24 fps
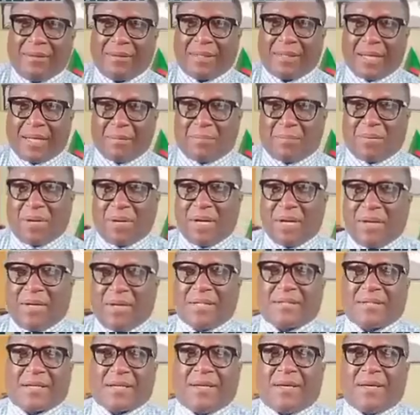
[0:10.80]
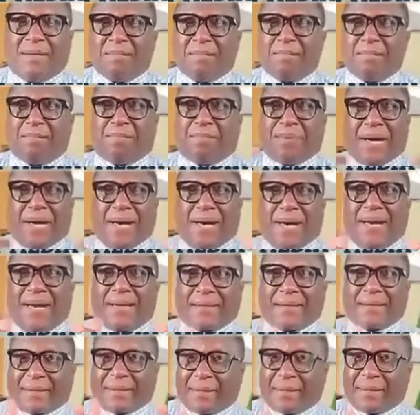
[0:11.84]
and I'm proud, I said I'm
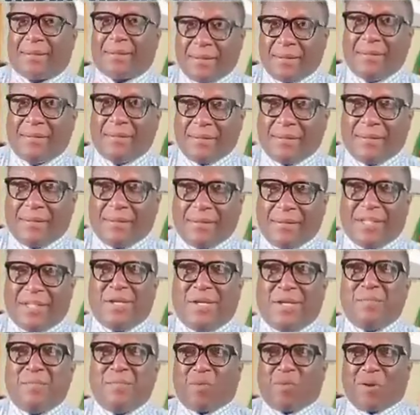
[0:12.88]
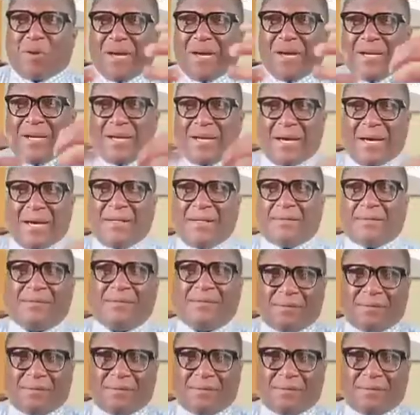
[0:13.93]
back, ni mwewa,